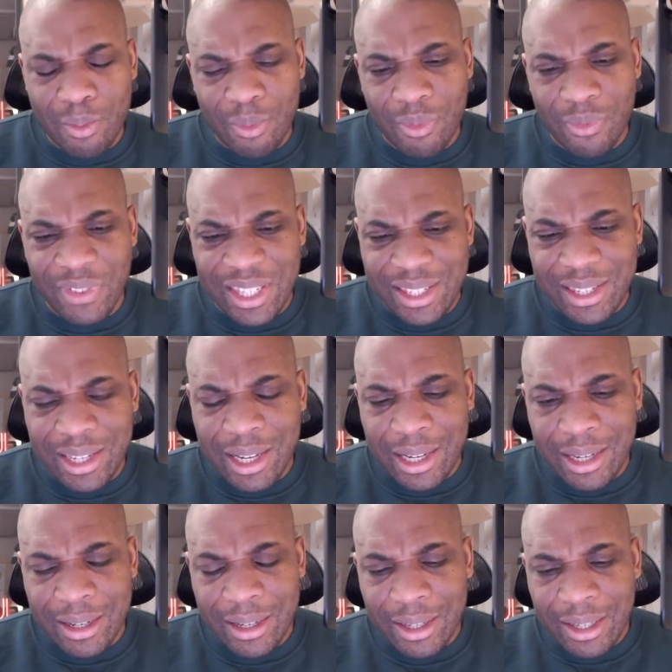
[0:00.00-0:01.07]

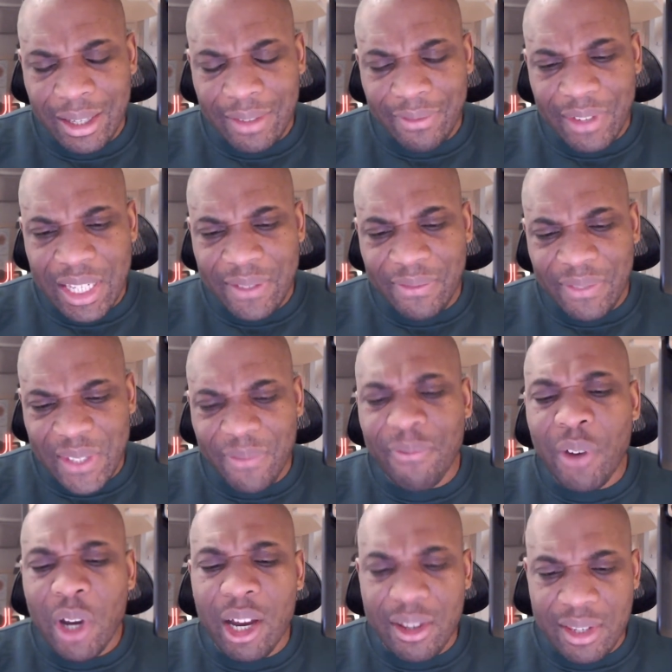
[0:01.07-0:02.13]

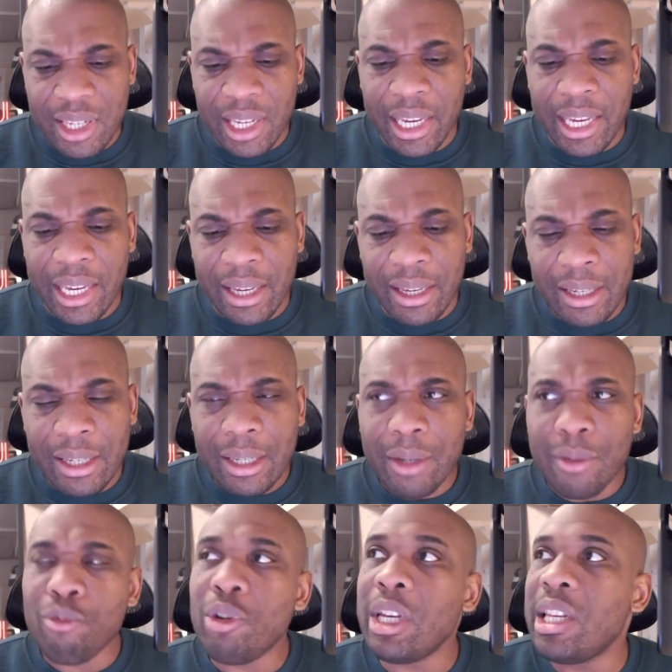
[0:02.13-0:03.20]
verse here
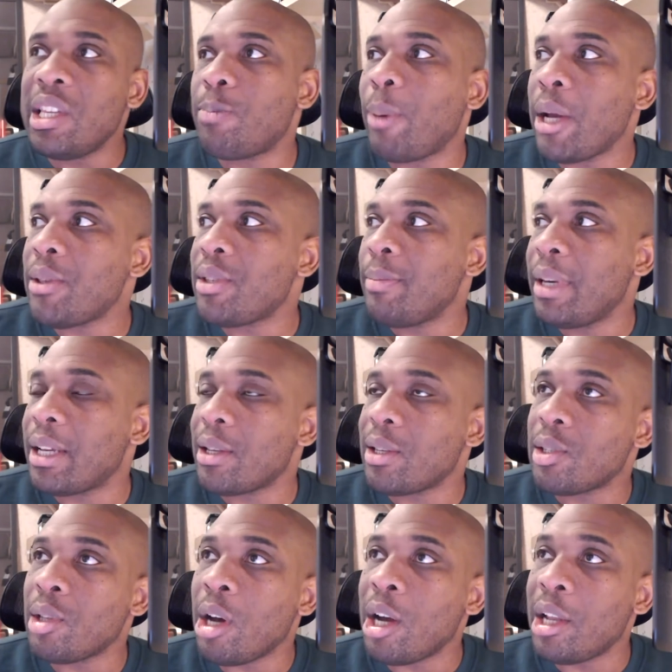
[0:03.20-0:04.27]
really spoke to me at the
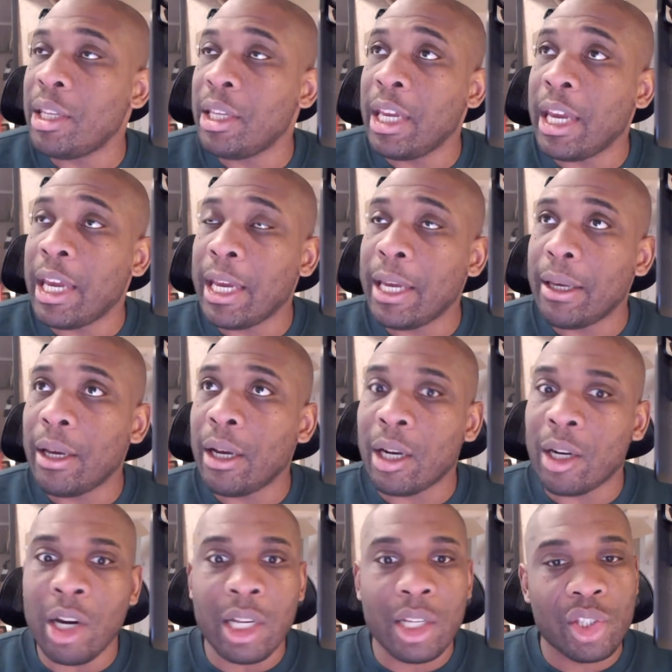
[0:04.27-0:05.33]
start of the year. I
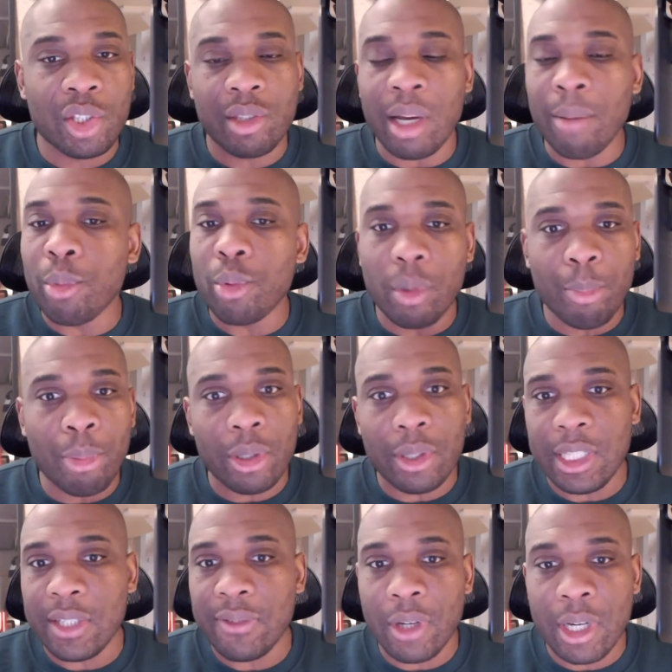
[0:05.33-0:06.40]
kind of stumbled upon
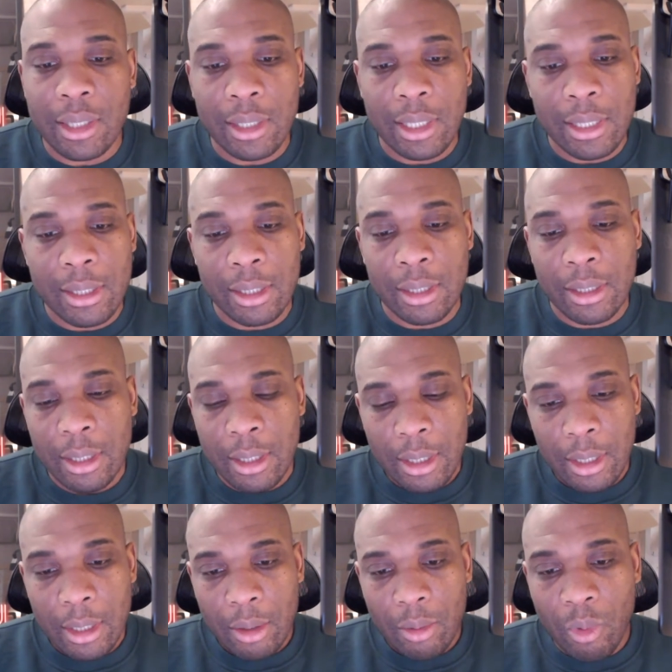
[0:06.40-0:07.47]
these verses, and
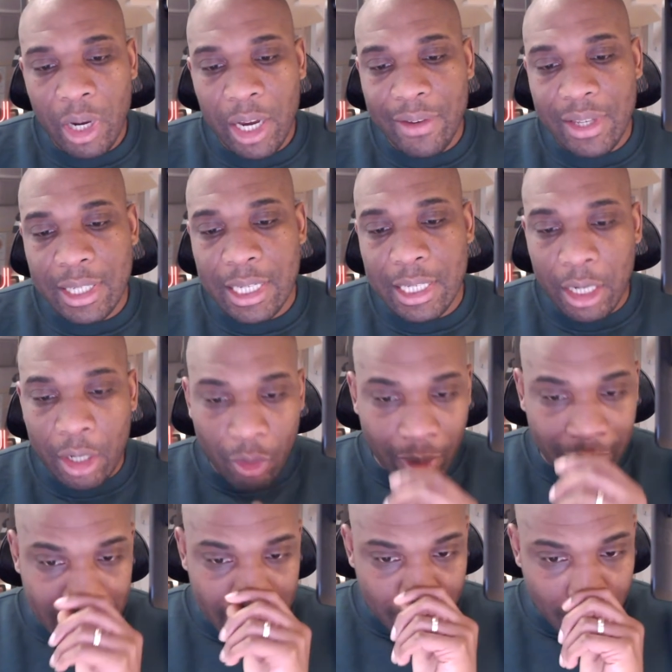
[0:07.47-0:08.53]
where it says a
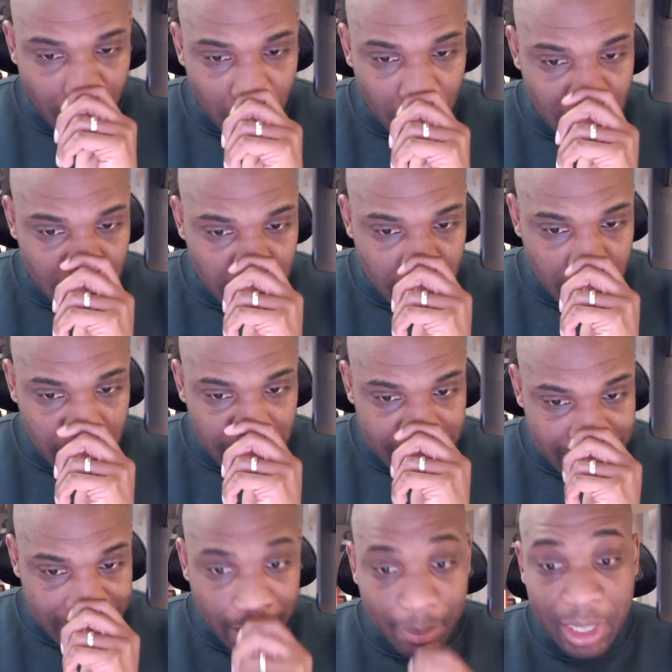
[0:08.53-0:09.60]
great multitude is
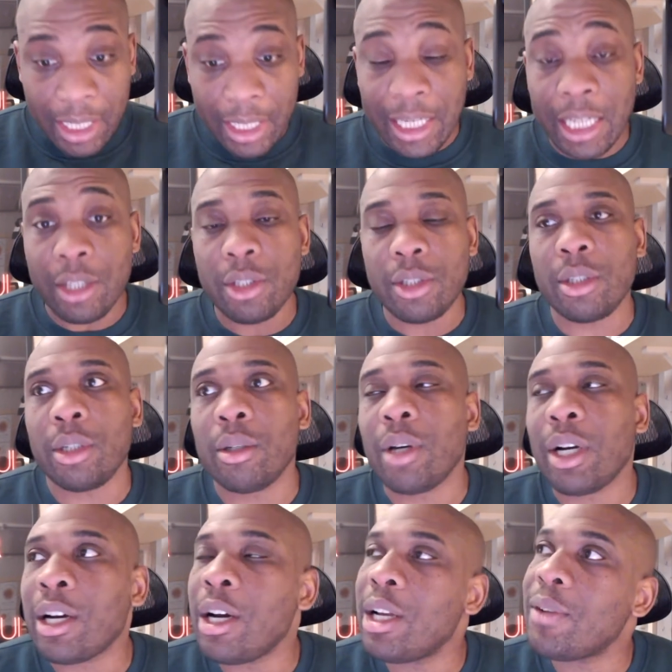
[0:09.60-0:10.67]
coming against you, I
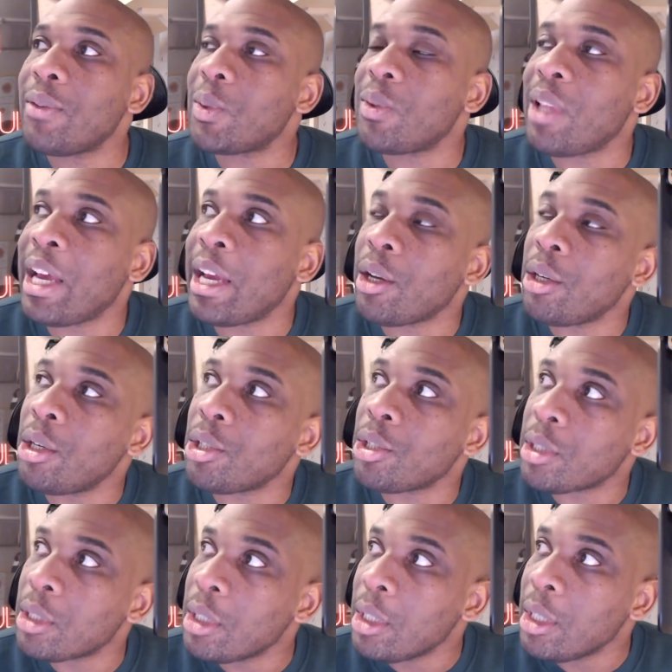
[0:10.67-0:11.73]
kind of was like,
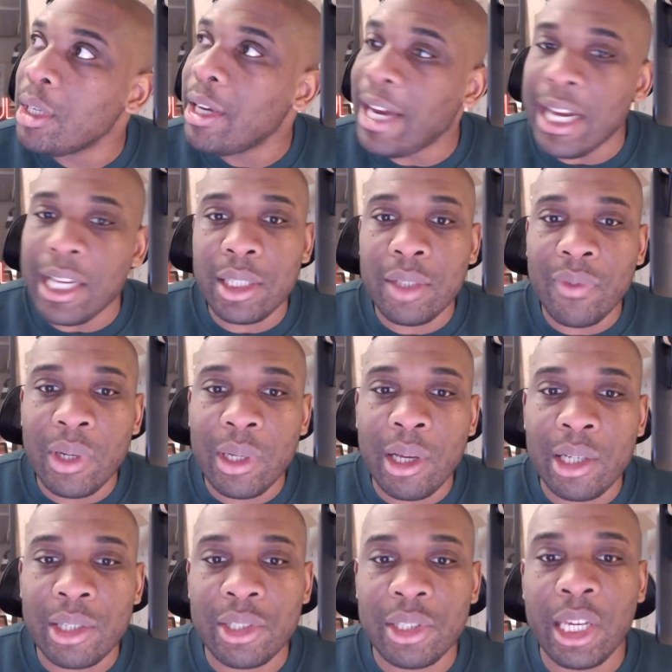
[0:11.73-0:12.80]
gosh, actually the
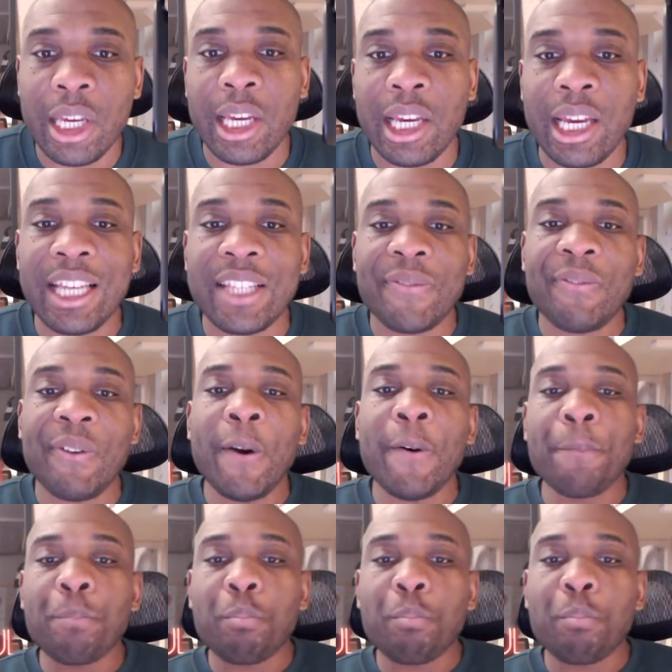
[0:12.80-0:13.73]
last year it has felt,